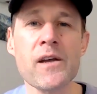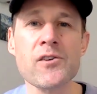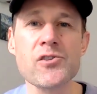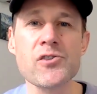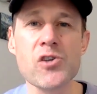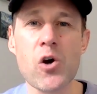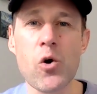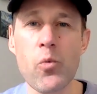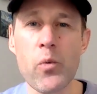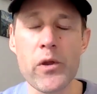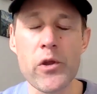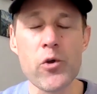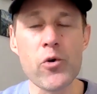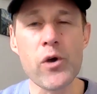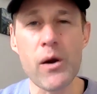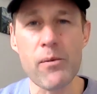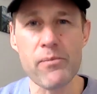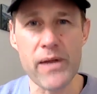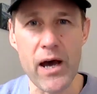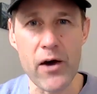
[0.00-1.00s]
So when you
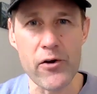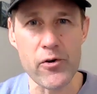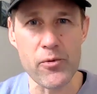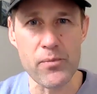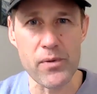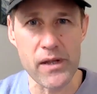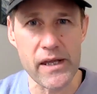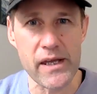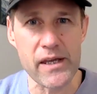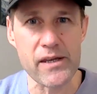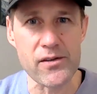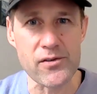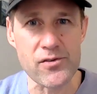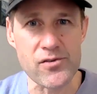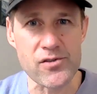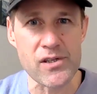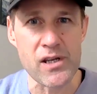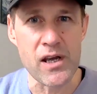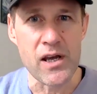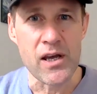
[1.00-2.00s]
come down to
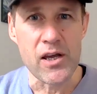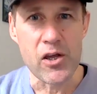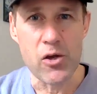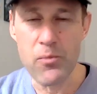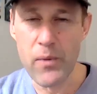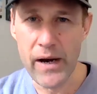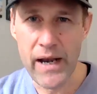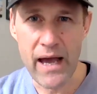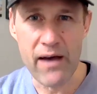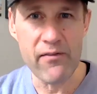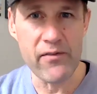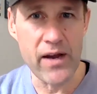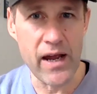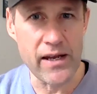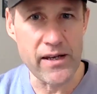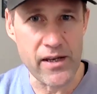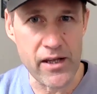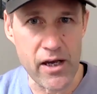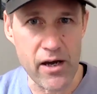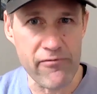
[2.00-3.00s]
Belize, you might have an
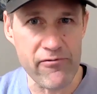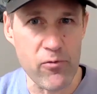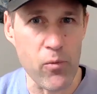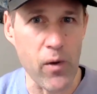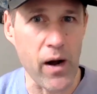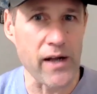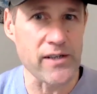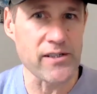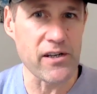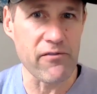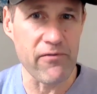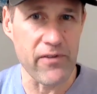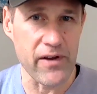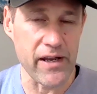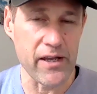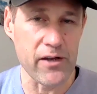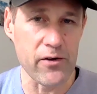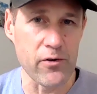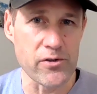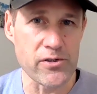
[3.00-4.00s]
idea from watching
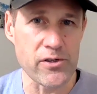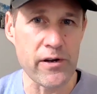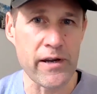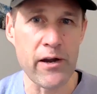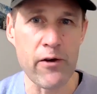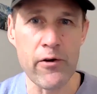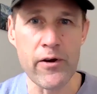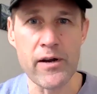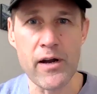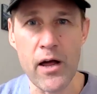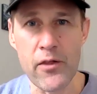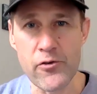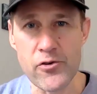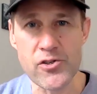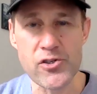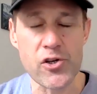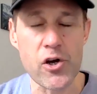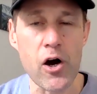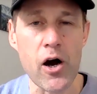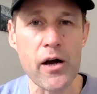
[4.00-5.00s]
videos or hearing
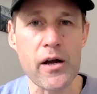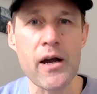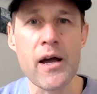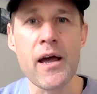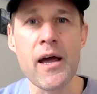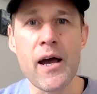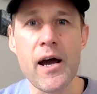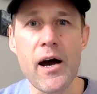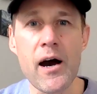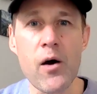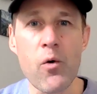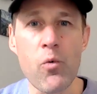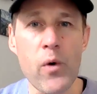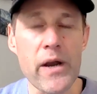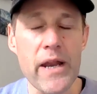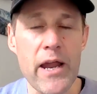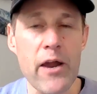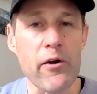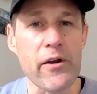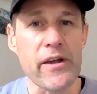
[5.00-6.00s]
others talk
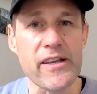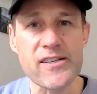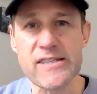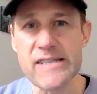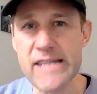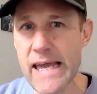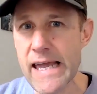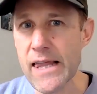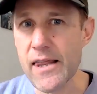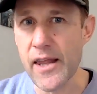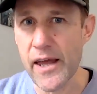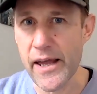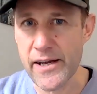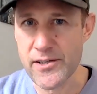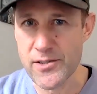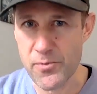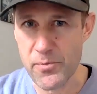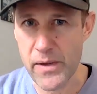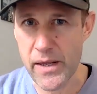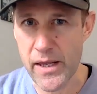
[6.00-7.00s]
what areas they
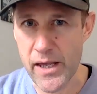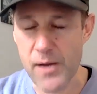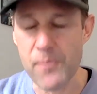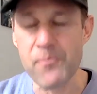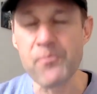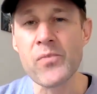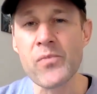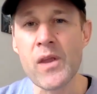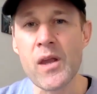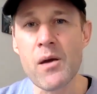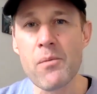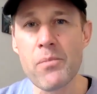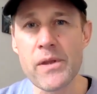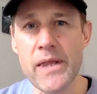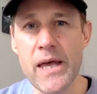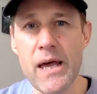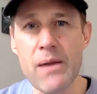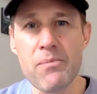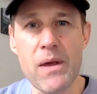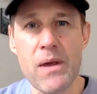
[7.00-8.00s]
like to be in, but
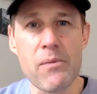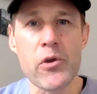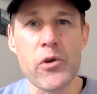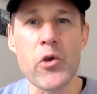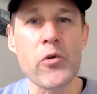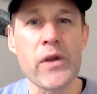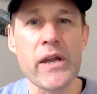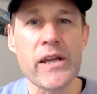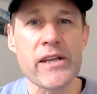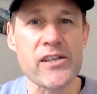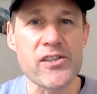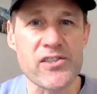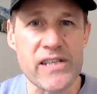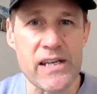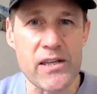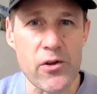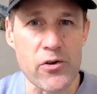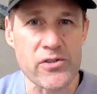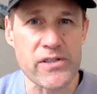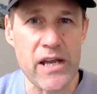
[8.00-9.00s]
then maybe you need to
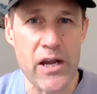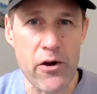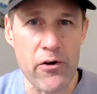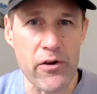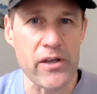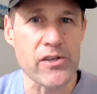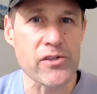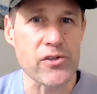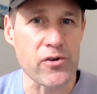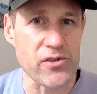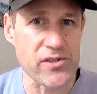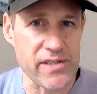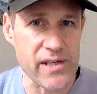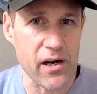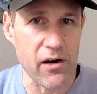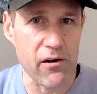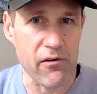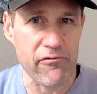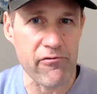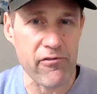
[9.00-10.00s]
see those areas
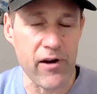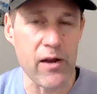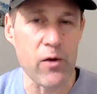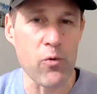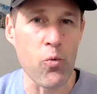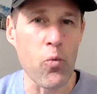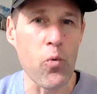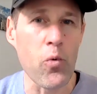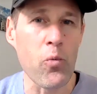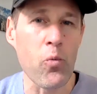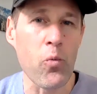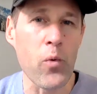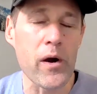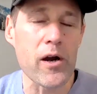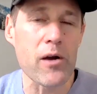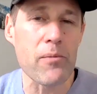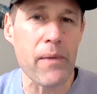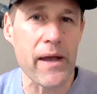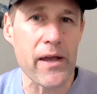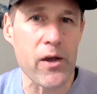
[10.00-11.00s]
yourself, right?
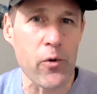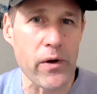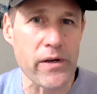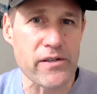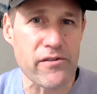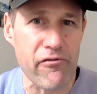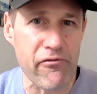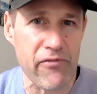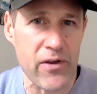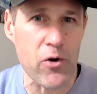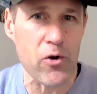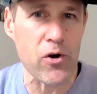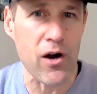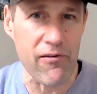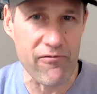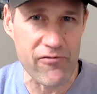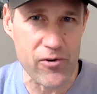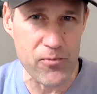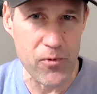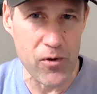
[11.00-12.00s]
Where am I going to feel
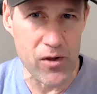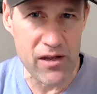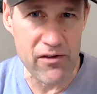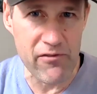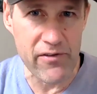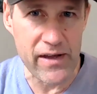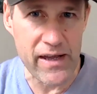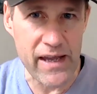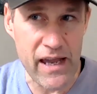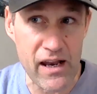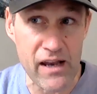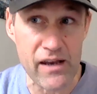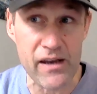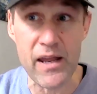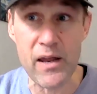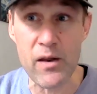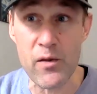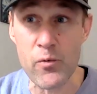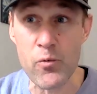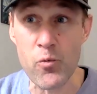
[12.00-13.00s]
comfortable living,
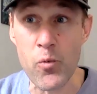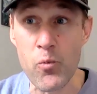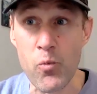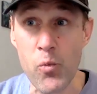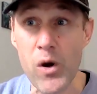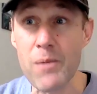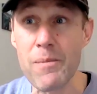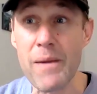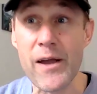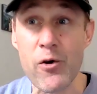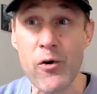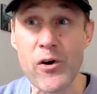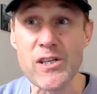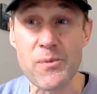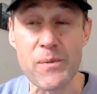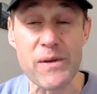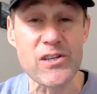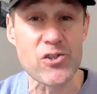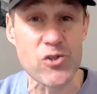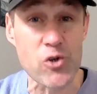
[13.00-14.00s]
and what am I going
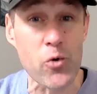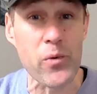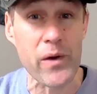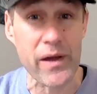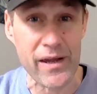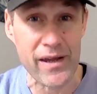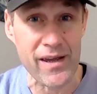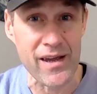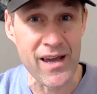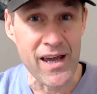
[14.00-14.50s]
to be doing?